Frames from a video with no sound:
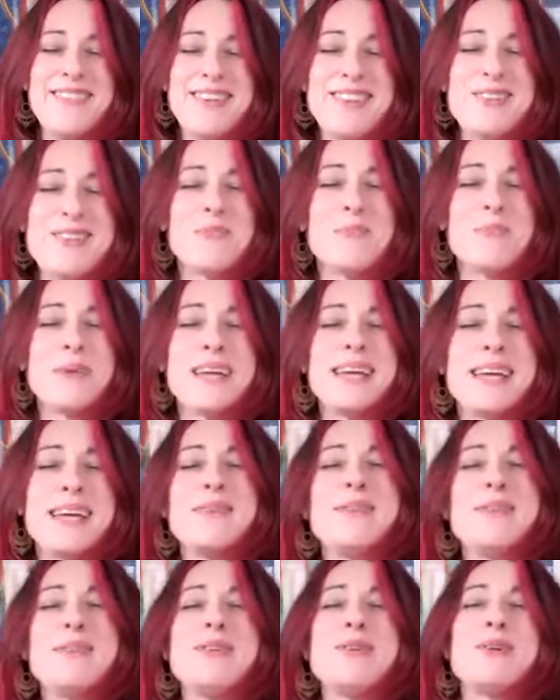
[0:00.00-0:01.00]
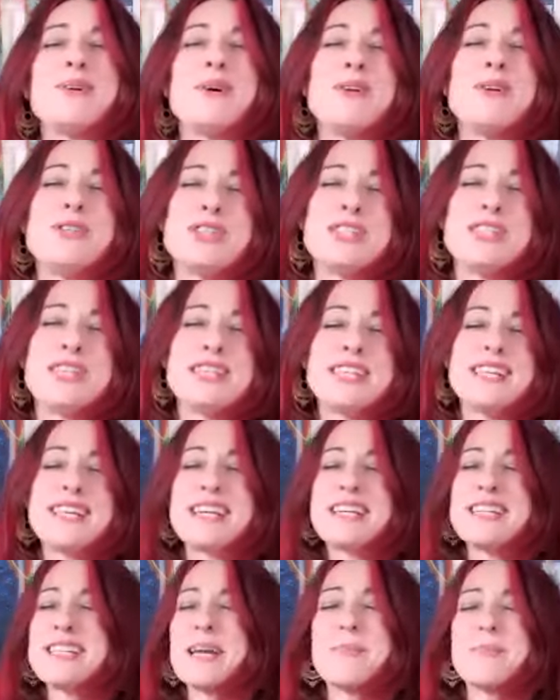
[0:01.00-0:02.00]
with your being, with your consciousness, and
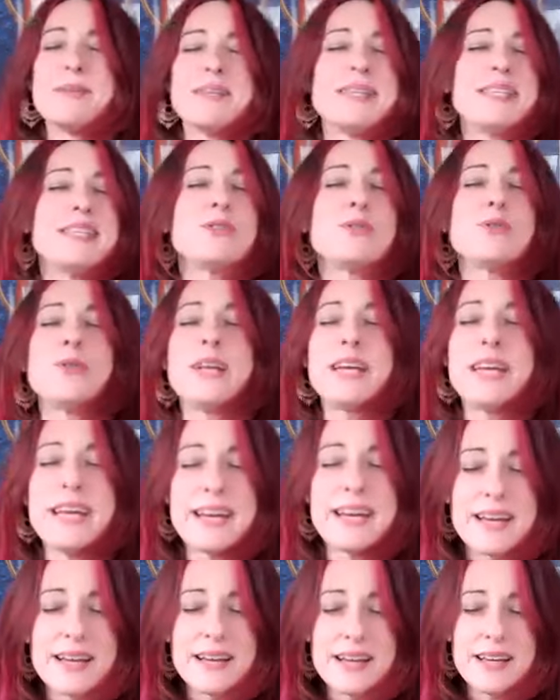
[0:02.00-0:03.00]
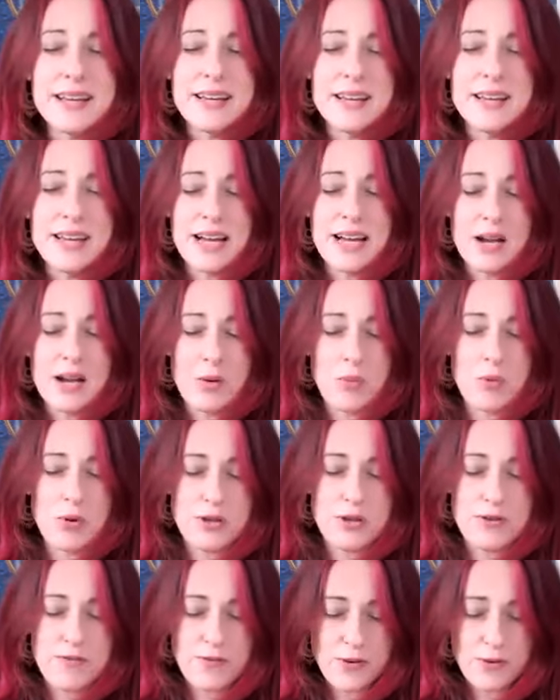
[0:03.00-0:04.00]
accept it is all here? And
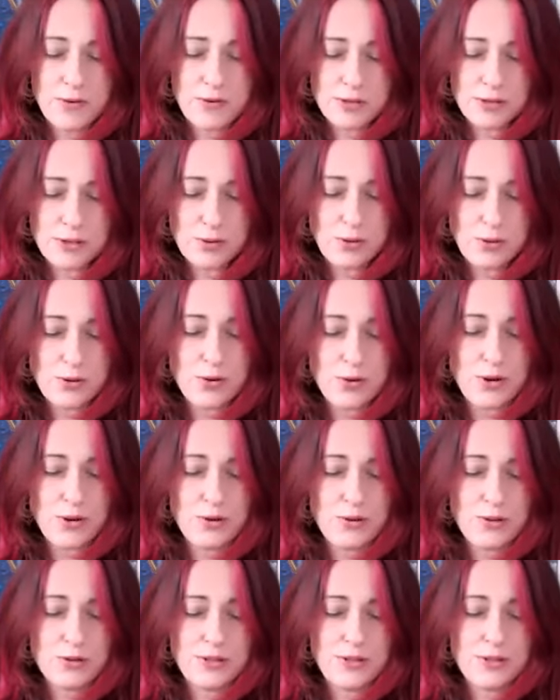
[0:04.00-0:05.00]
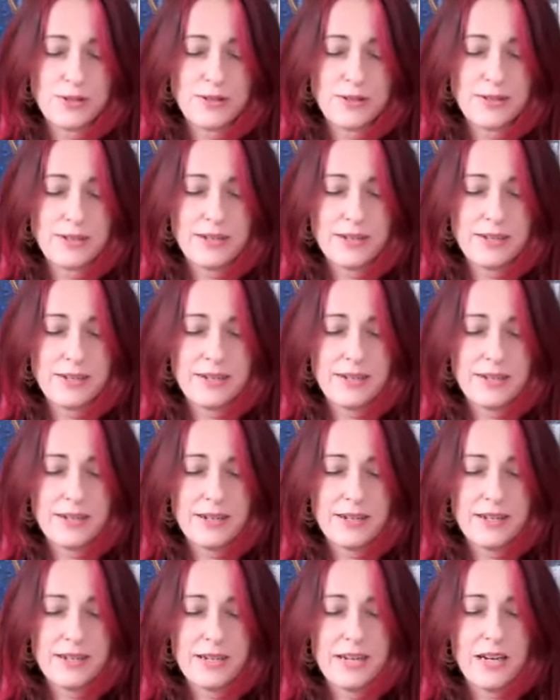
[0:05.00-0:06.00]
what you focus on grows.
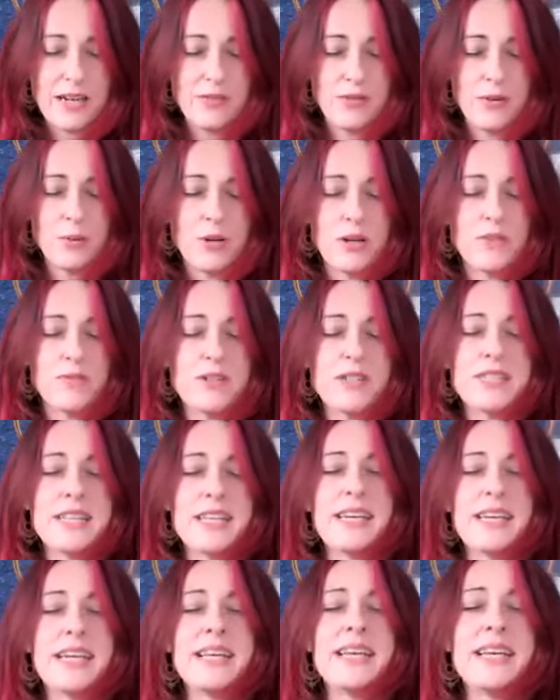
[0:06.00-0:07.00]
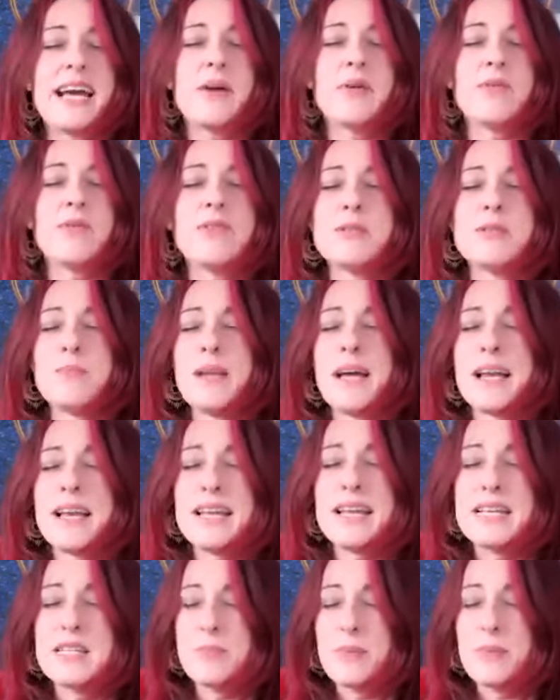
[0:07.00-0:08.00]
Every one of us here now on this
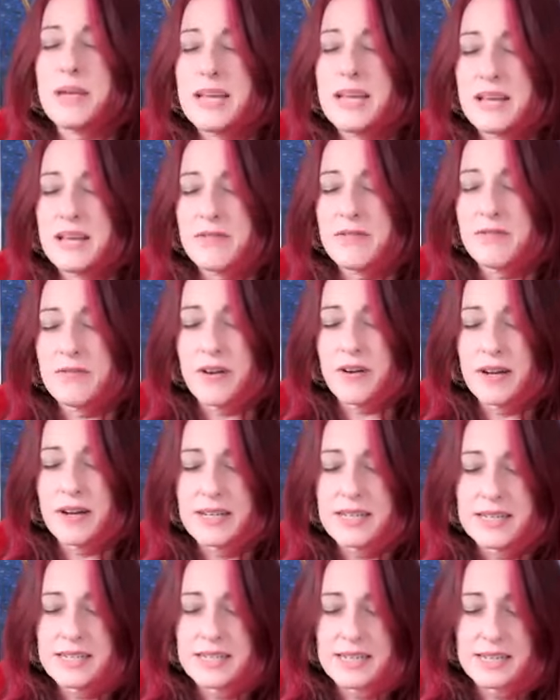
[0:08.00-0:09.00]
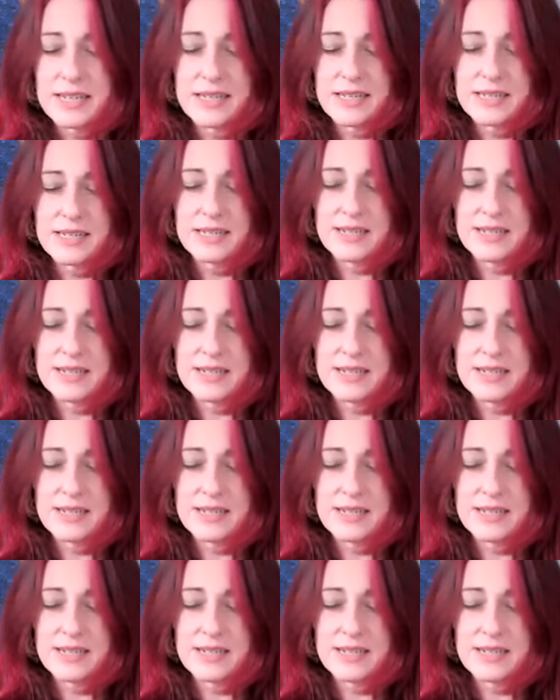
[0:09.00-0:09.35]
planet is being invited